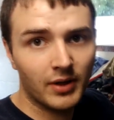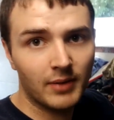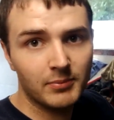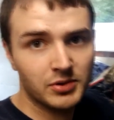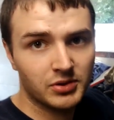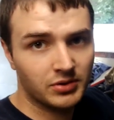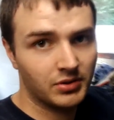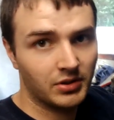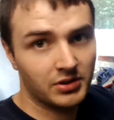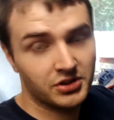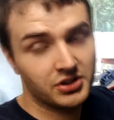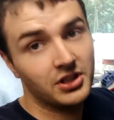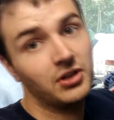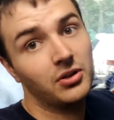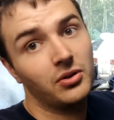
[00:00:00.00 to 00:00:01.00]
rims
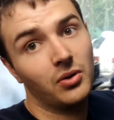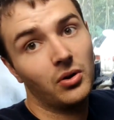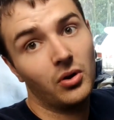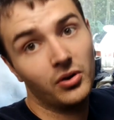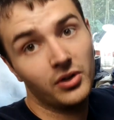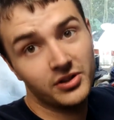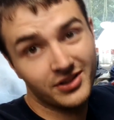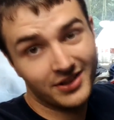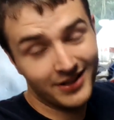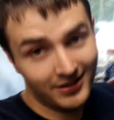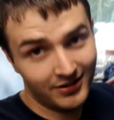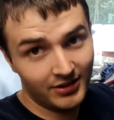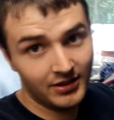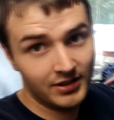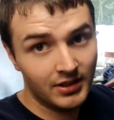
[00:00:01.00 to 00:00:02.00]
still on the
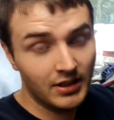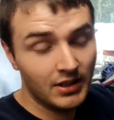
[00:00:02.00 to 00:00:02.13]
trailer,